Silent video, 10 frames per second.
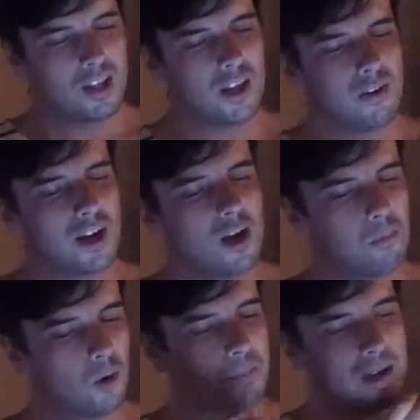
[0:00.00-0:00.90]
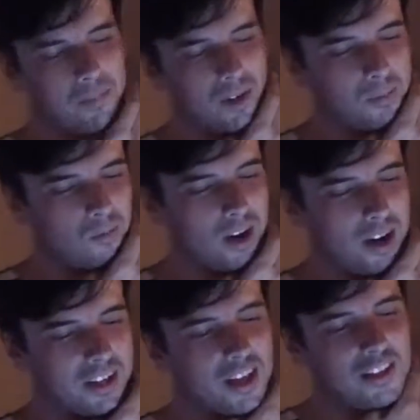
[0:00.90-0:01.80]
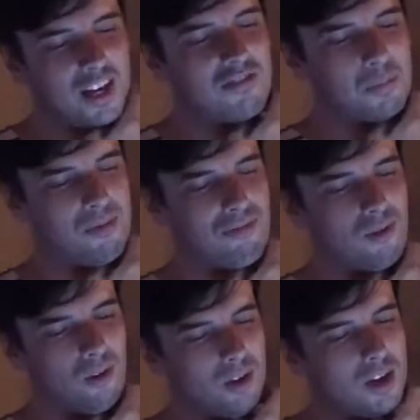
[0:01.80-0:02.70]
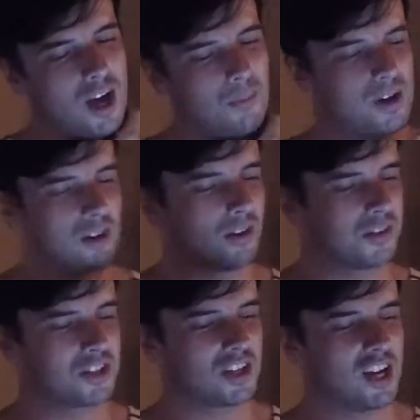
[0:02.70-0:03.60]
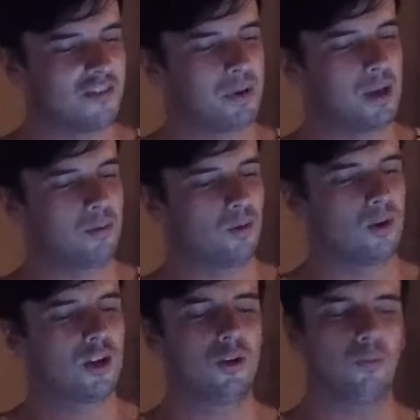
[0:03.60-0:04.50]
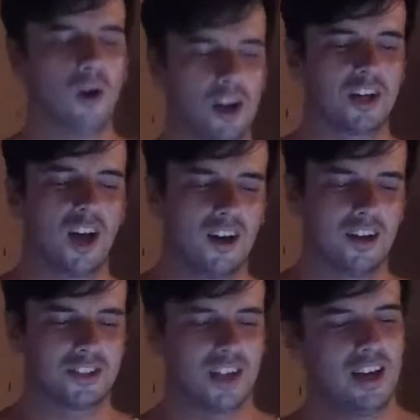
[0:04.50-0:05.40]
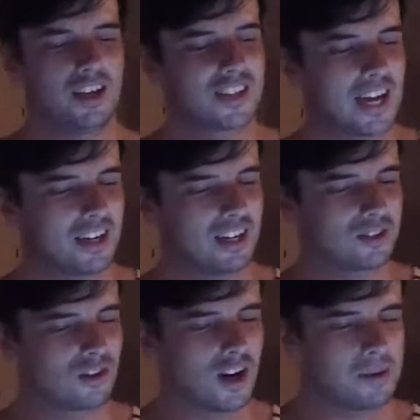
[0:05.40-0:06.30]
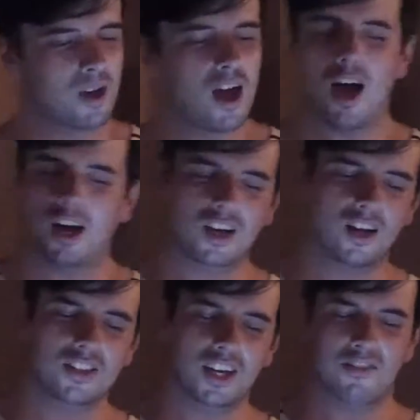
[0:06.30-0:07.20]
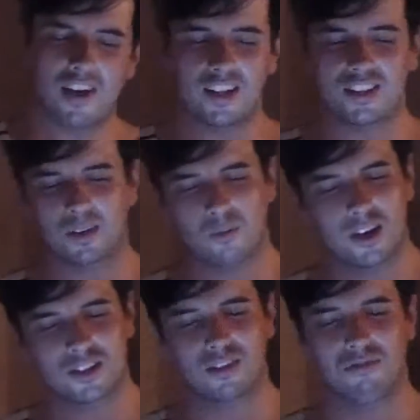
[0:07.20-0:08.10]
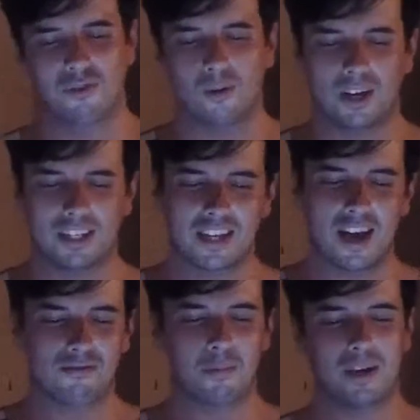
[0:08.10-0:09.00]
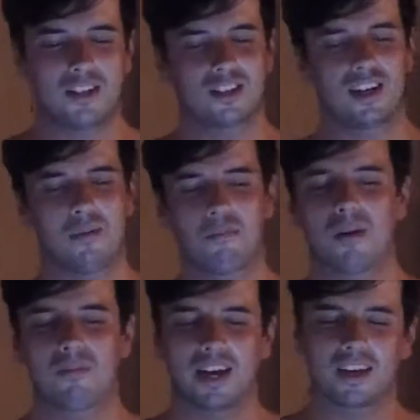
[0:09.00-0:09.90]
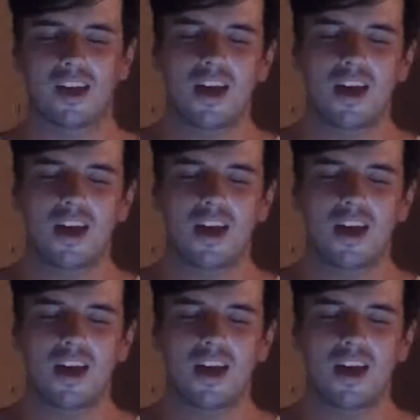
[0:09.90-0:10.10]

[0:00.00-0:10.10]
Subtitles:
There are now more people in work than ever before, and we are on the side of people who work hard, tackling crime. I can't think of anything worse than falling down repeatedly in public.